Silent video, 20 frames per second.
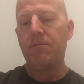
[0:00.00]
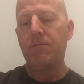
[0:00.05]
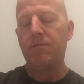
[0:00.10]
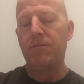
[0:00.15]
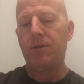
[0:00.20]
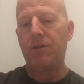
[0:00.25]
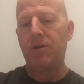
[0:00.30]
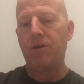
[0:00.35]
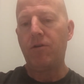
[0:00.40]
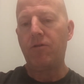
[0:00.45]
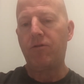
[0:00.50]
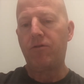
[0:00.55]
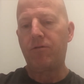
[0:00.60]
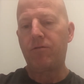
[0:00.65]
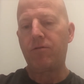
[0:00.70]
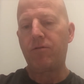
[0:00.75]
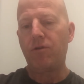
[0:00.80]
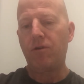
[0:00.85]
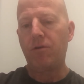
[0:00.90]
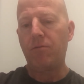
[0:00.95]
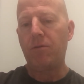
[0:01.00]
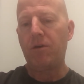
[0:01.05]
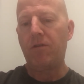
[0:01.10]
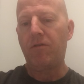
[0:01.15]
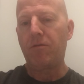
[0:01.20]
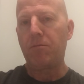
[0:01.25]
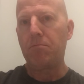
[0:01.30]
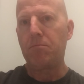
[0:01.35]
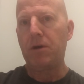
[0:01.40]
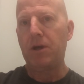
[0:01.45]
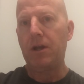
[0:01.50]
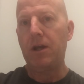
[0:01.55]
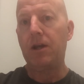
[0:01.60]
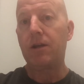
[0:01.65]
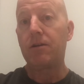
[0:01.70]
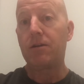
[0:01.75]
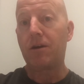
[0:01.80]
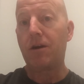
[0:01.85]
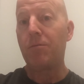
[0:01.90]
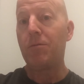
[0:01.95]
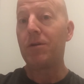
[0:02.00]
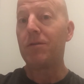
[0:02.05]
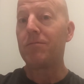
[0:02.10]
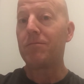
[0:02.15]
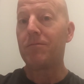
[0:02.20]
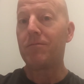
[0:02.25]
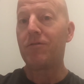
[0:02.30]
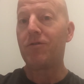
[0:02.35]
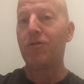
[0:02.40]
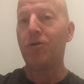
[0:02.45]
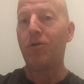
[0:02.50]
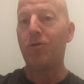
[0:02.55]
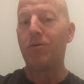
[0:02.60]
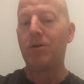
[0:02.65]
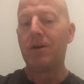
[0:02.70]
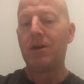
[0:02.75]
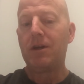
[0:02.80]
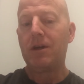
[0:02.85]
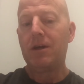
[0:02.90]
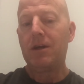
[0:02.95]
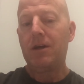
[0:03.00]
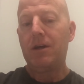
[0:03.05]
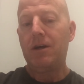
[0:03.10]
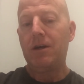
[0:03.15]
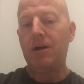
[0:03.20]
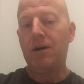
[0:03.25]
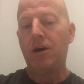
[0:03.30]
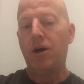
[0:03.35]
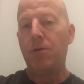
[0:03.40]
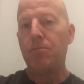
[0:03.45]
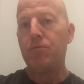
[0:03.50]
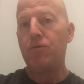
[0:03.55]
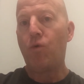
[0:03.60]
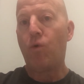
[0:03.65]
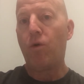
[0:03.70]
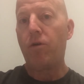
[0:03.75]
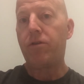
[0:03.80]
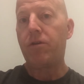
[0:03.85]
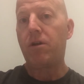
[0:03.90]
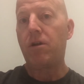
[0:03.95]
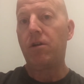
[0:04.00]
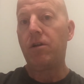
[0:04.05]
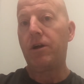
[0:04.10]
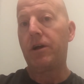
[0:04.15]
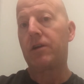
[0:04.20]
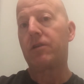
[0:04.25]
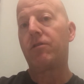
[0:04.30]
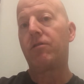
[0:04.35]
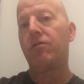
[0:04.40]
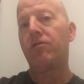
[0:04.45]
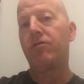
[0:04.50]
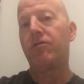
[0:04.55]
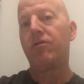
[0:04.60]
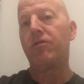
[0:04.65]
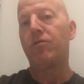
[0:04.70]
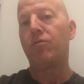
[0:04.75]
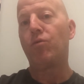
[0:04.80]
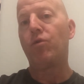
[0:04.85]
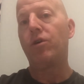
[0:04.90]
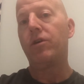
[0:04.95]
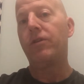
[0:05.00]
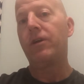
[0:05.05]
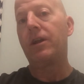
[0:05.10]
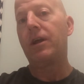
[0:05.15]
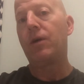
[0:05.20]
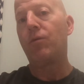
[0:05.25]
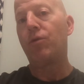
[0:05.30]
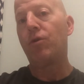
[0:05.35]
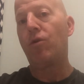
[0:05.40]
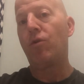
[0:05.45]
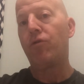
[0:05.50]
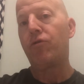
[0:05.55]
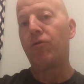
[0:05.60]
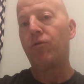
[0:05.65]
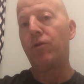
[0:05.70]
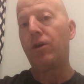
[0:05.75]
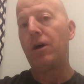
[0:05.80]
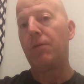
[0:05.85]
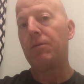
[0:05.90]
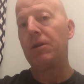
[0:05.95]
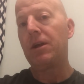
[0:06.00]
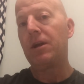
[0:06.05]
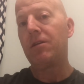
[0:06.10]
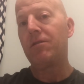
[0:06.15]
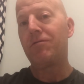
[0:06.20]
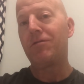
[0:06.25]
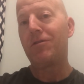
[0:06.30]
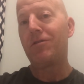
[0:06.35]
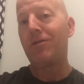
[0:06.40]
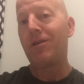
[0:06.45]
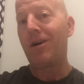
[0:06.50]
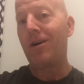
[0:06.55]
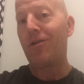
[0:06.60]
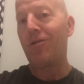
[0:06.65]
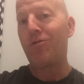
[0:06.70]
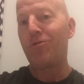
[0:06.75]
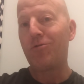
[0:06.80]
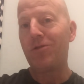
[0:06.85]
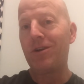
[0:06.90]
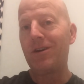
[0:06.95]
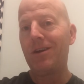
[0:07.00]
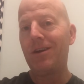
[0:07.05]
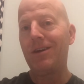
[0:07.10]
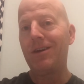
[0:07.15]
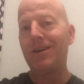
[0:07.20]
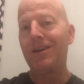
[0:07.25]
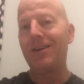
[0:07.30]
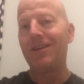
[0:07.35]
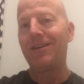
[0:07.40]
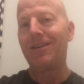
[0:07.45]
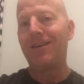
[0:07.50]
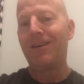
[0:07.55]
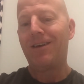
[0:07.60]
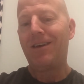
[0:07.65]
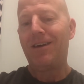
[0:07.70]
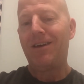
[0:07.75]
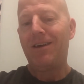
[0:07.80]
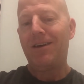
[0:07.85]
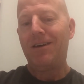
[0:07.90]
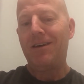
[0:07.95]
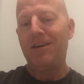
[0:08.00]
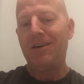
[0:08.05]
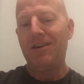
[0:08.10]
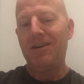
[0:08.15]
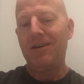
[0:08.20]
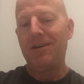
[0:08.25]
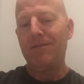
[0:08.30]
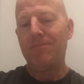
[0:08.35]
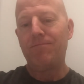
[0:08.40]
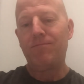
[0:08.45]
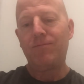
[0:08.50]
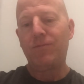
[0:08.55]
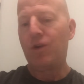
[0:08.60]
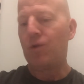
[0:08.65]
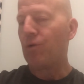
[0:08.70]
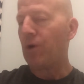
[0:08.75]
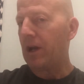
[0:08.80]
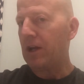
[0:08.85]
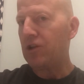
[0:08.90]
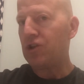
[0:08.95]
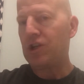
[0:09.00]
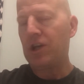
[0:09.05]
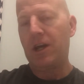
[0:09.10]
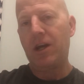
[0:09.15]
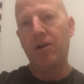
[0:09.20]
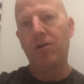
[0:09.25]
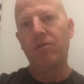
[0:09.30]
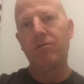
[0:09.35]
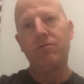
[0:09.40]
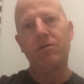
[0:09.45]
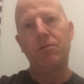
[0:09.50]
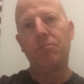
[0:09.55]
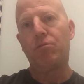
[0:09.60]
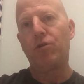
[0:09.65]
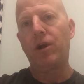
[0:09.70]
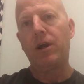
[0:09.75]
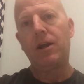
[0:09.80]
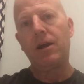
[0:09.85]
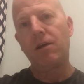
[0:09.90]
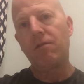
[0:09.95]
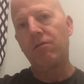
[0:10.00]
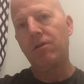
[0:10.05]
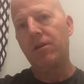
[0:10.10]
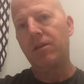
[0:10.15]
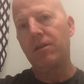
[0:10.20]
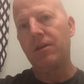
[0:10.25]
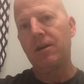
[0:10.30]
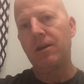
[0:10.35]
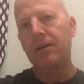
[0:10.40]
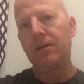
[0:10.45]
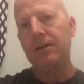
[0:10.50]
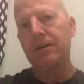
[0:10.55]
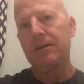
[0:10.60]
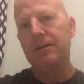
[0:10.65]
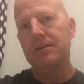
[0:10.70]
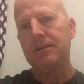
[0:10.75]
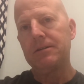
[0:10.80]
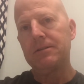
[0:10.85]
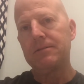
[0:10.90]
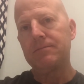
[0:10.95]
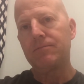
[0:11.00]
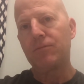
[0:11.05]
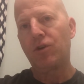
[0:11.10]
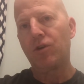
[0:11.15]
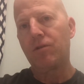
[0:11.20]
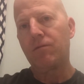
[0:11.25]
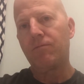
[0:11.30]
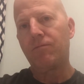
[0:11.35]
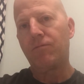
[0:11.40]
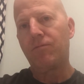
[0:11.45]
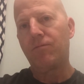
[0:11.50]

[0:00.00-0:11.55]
there's going to be some pain coming. So Up North Collectors is one that I would also nominate if they're not already in. Great channel. They break everything. Good